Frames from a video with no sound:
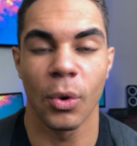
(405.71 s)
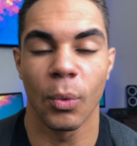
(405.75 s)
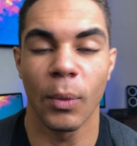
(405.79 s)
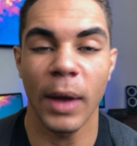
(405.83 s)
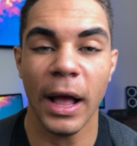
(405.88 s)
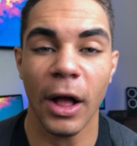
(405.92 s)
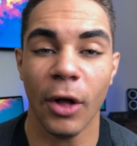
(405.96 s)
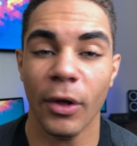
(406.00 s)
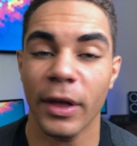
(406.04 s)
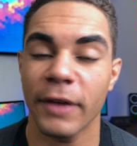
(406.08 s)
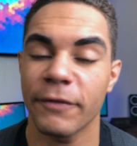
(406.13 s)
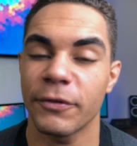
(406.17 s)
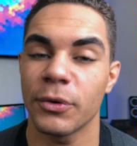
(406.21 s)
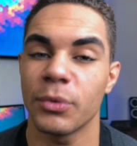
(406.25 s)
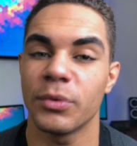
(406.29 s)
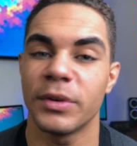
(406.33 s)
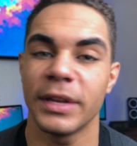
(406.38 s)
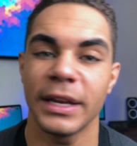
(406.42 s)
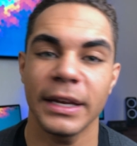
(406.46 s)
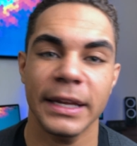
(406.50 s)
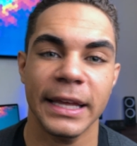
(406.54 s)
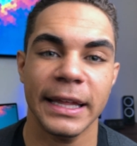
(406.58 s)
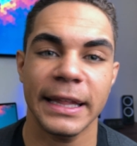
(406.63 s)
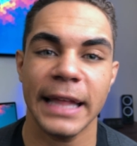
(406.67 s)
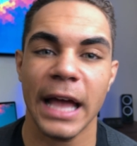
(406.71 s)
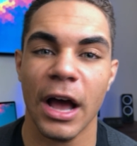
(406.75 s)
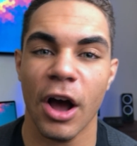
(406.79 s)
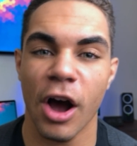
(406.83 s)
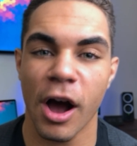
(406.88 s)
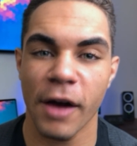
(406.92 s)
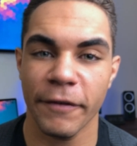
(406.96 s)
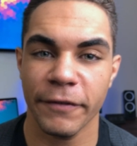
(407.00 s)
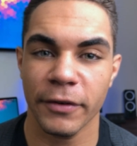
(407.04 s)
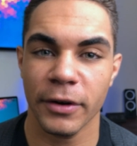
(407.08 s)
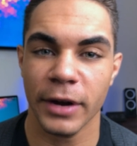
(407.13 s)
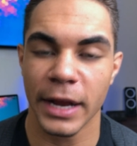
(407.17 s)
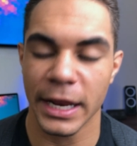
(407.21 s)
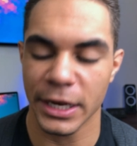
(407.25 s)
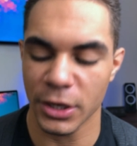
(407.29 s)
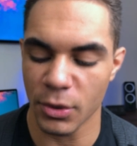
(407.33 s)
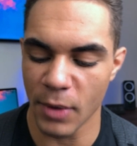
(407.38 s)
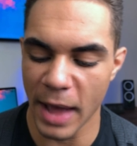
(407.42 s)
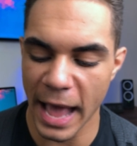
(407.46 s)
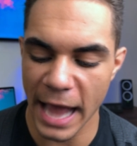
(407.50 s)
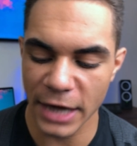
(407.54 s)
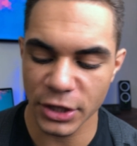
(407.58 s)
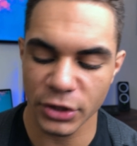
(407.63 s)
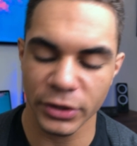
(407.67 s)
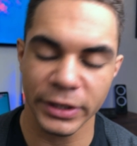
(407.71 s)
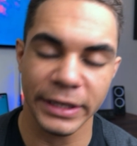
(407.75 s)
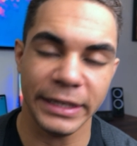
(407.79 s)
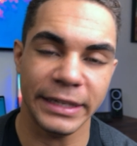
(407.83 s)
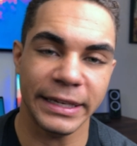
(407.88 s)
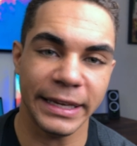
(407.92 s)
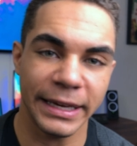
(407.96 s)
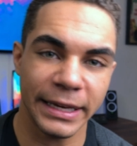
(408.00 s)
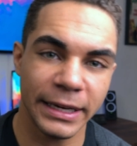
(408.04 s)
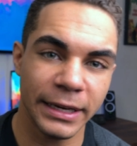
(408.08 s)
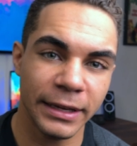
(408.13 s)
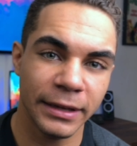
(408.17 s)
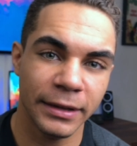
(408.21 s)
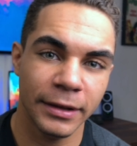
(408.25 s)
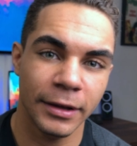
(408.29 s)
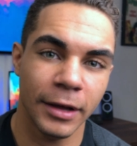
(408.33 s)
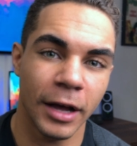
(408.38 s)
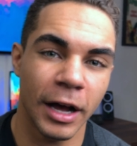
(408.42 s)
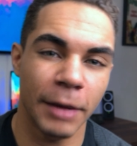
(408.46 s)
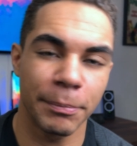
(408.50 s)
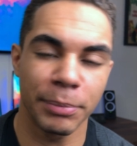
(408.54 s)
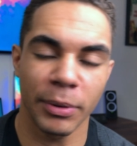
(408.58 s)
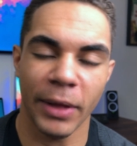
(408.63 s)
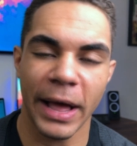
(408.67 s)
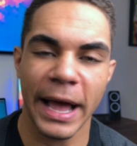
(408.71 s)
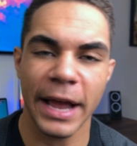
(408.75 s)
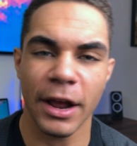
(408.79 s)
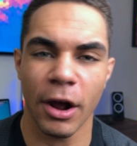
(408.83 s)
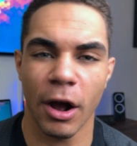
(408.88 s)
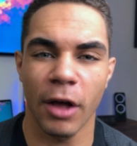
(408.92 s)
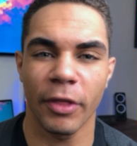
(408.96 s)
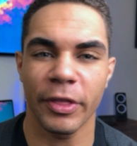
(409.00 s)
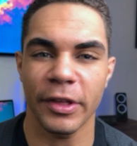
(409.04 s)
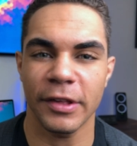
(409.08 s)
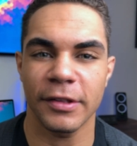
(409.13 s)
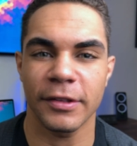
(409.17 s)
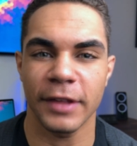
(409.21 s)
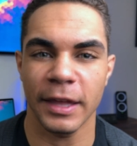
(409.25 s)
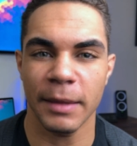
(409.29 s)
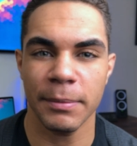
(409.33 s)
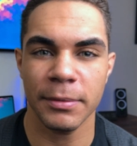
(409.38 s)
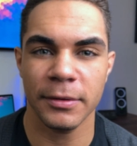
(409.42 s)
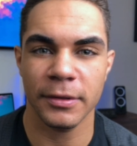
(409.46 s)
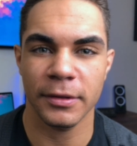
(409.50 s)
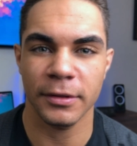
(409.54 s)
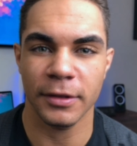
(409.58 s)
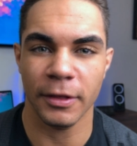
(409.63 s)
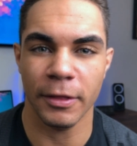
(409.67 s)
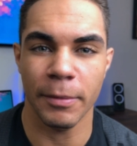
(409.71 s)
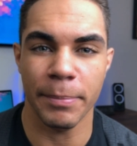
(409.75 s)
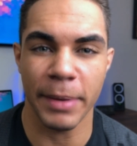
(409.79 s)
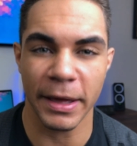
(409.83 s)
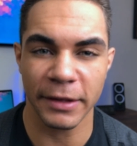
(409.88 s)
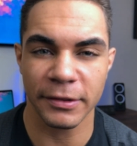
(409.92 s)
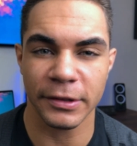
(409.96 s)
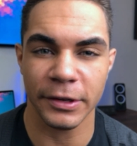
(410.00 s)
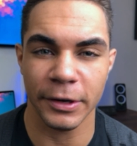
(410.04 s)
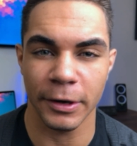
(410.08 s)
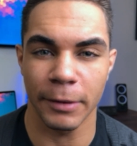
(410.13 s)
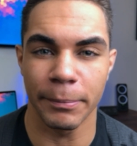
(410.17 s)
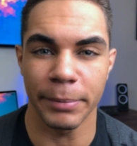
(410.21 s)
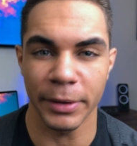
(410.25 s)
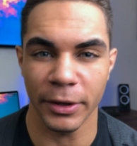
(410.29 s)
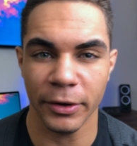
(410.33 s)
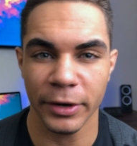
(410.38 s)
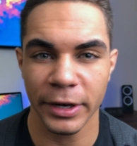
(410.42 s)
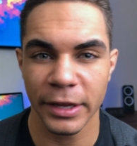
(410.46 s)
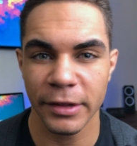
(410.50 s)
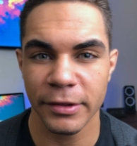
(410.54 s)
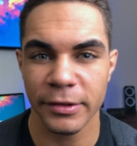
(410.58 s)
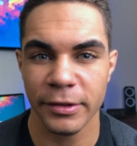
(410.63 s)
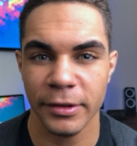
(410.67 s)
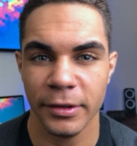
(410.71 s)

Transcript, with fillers: Well, if you didn't get that offer and you actually did apply all these tips to the best of your abilities.